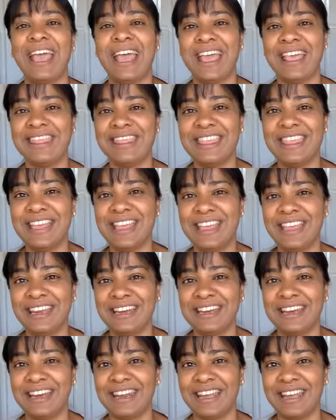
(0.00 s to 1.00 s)
And
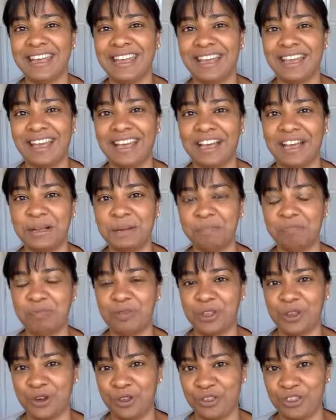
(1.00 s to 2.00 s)
then,
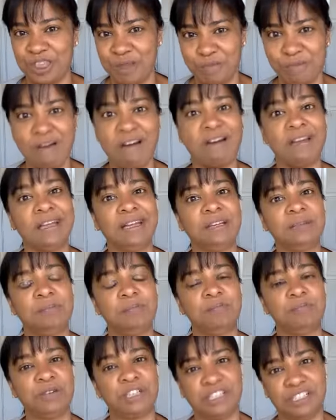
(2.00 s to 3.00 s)
you know, they might
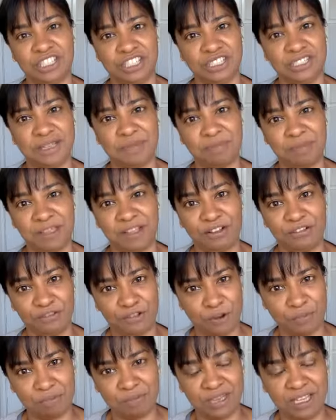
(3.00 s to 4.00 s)
purchase something
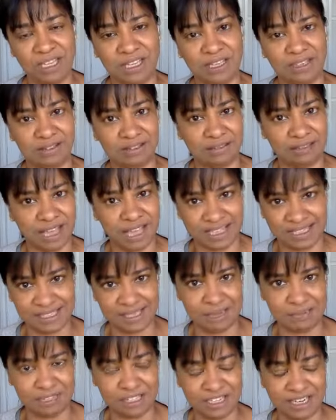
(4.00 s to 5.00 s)
from me at
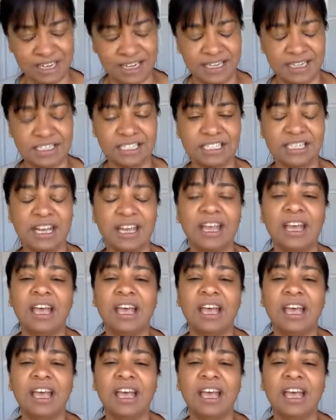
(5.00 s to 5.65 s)
some stage.